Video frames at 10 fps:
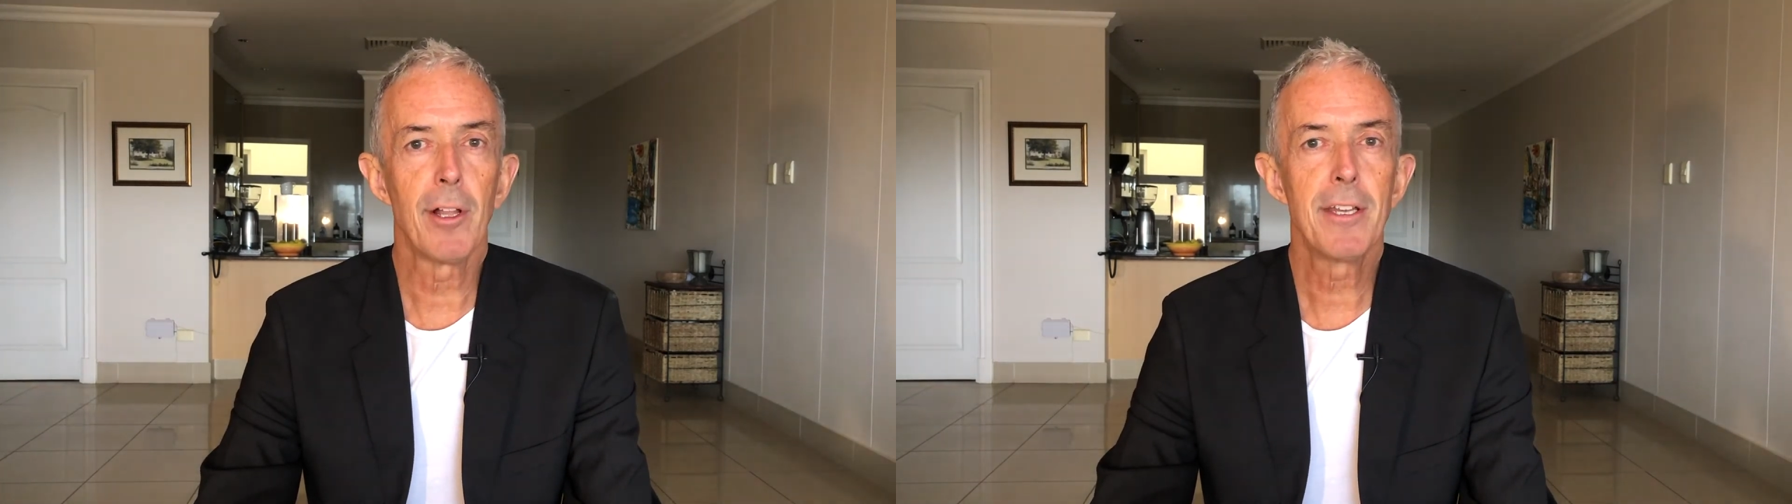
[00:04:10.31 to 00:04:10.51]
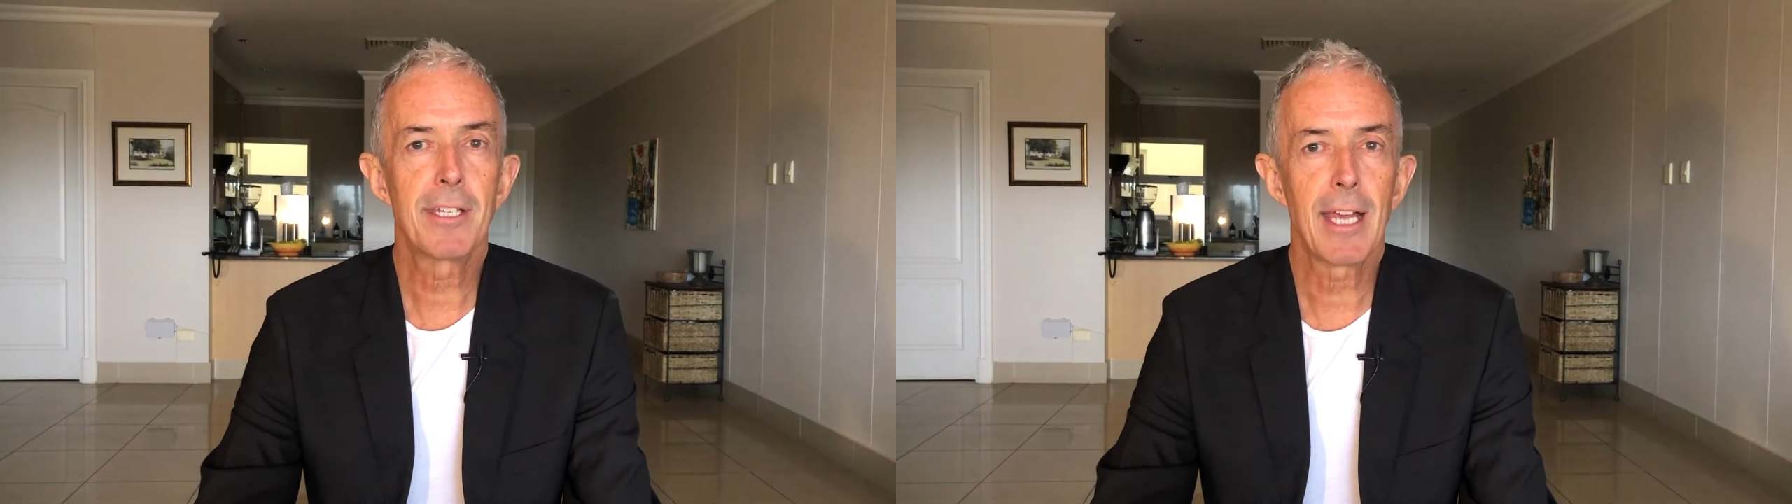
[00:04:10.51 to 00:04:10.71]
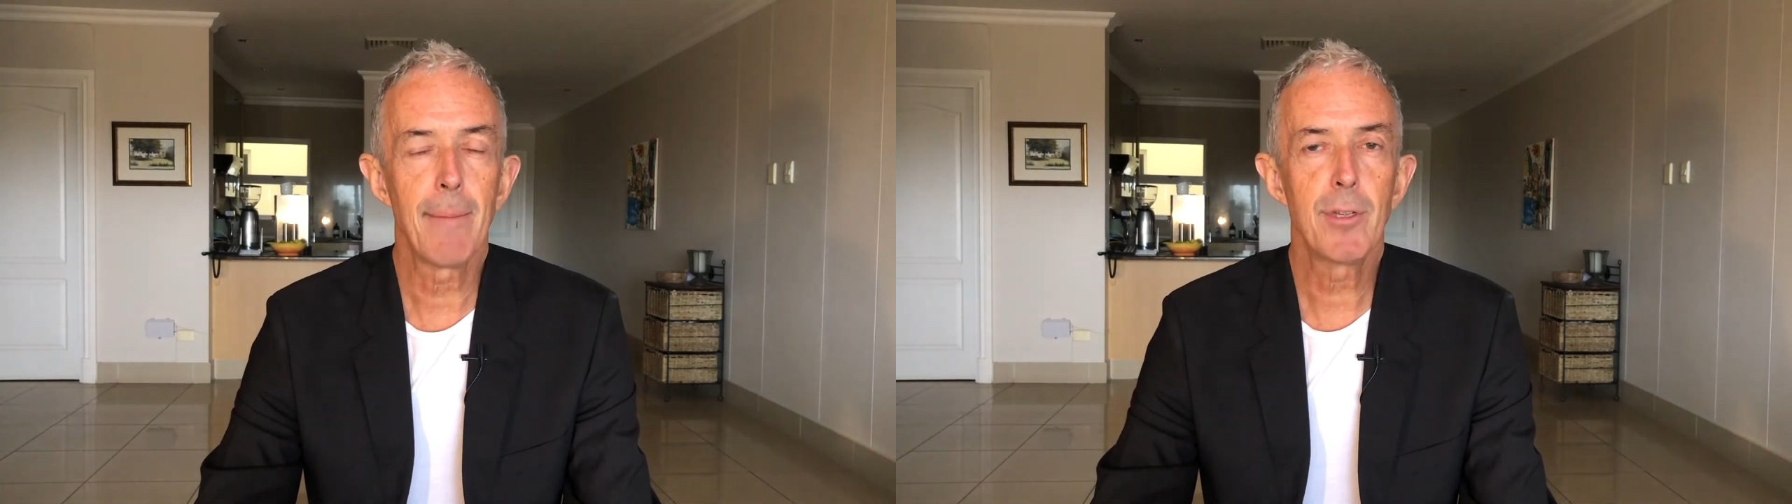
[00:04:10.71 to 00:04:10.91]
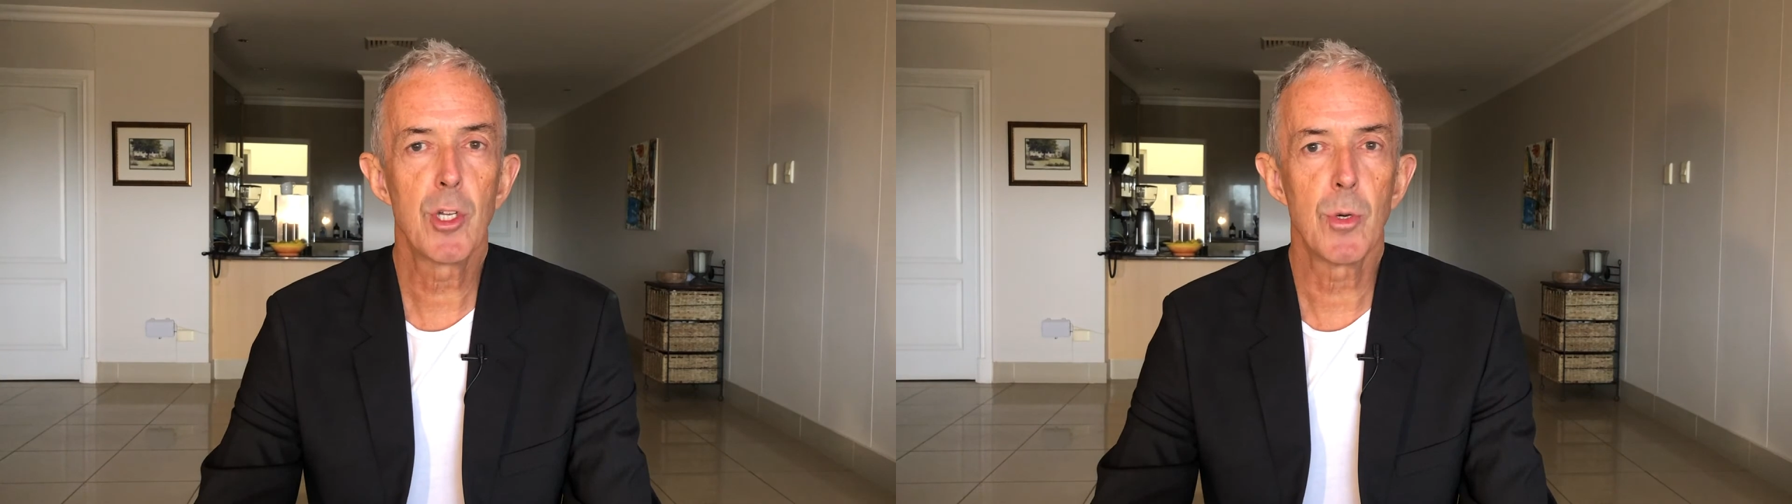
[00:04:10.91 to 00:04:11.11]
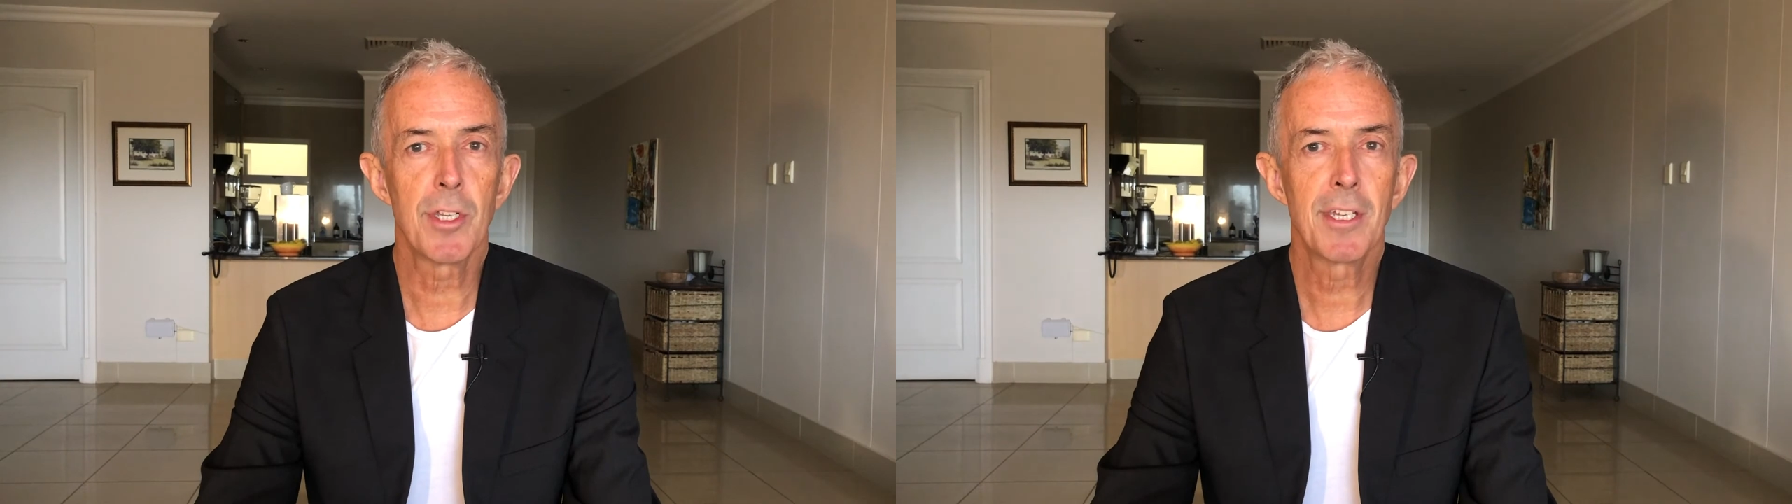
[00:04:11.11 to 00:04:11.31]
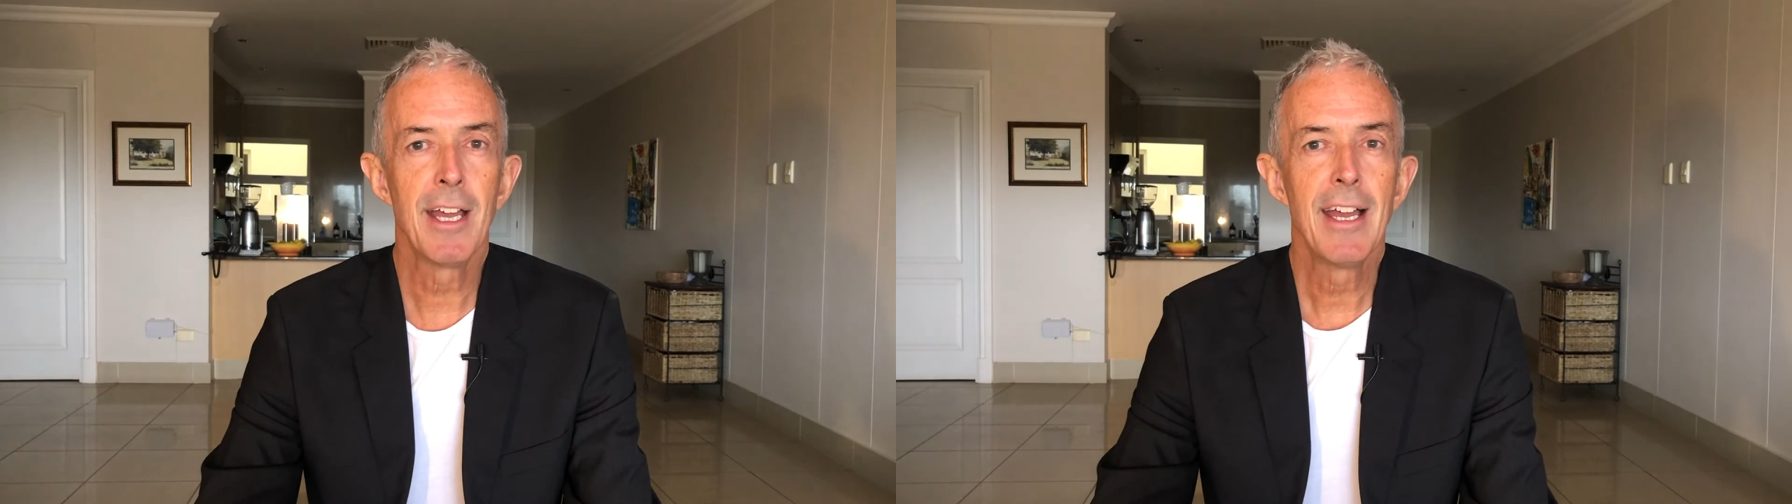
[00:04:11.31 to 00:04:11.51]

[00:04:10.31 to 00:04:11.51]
has come to us